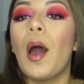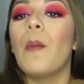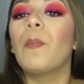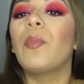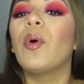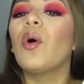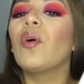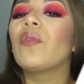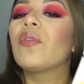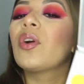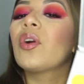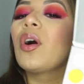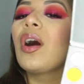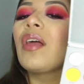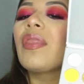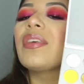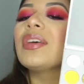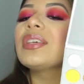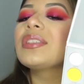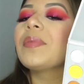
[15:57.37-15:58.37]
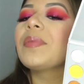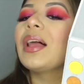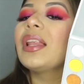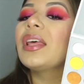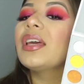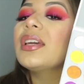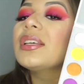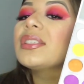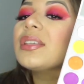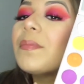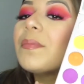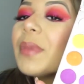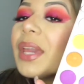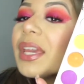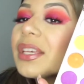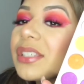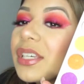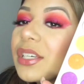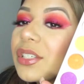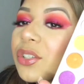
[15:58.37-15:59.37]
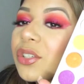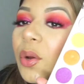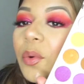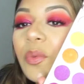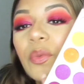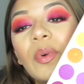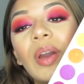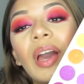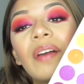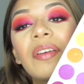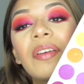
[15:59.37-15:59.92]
But overall, this palette is amazing. So if you haven't